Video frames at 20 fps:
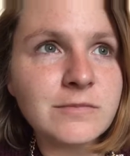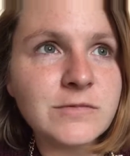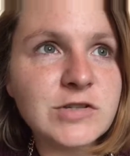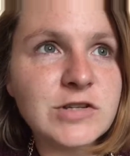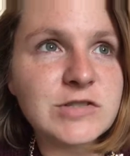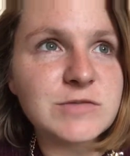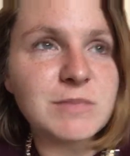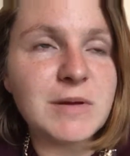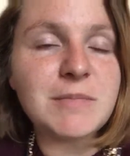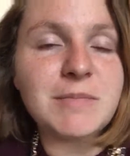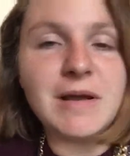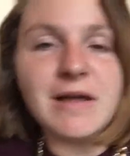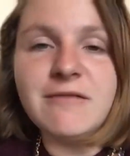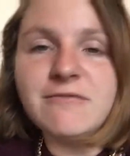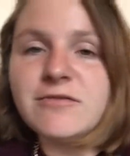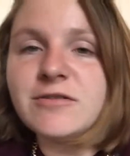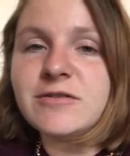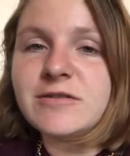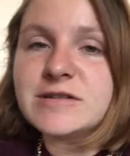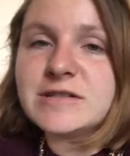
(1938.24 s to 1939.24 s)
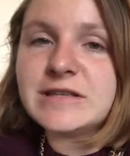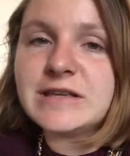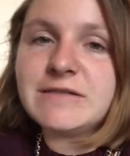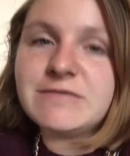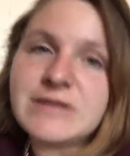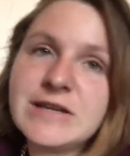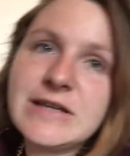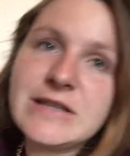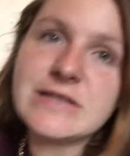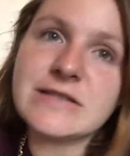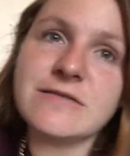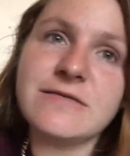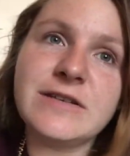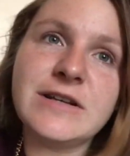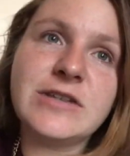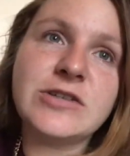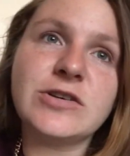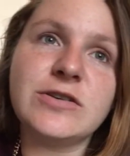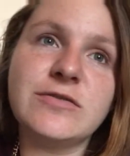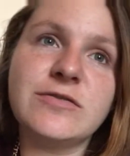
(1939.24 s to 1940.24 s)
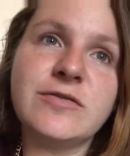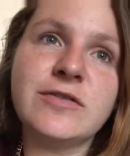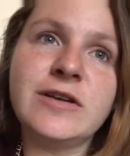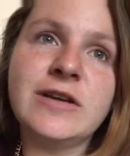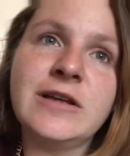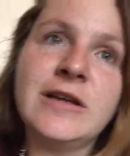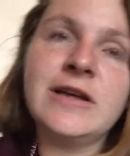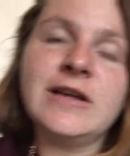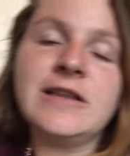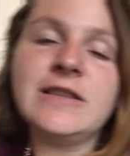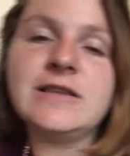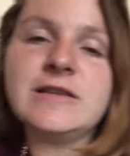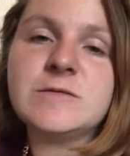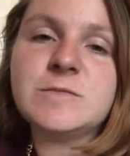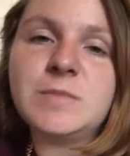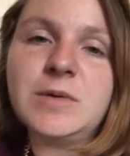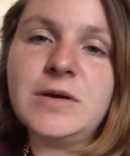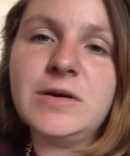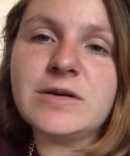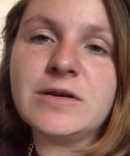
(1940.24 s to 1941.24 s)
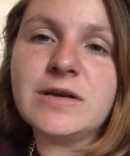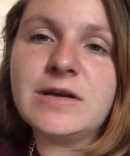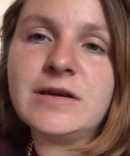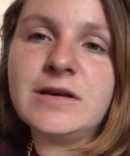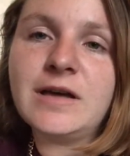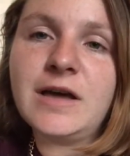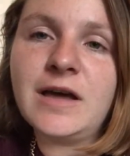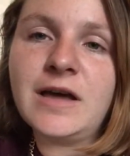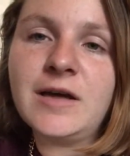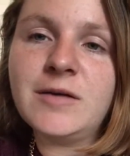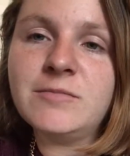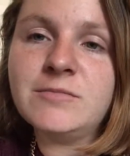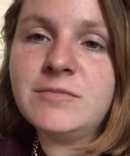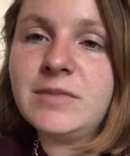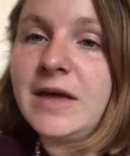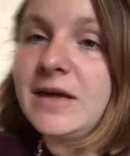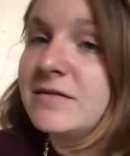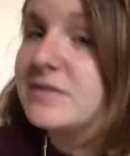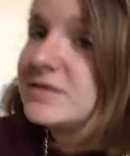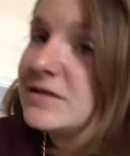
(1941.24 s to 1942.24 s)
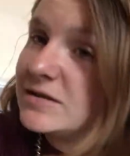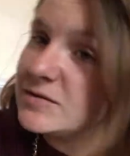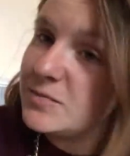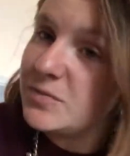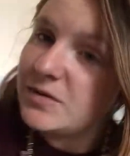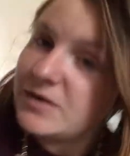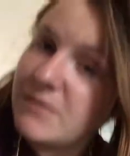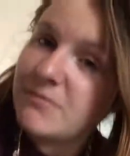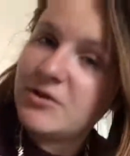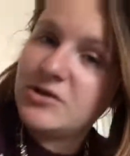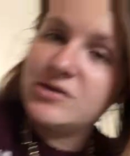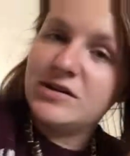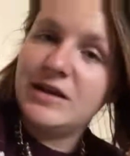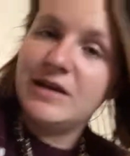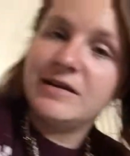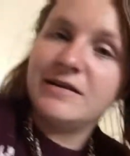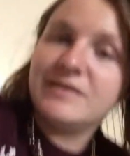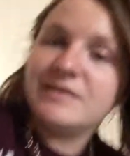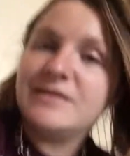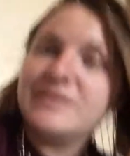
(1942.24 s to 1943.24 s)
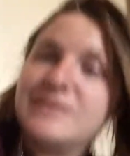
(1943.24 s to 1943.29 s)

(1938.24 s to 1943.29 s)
just my plan for the rest of the evening, is to finish off this book. Um, yes, that's pretty much it.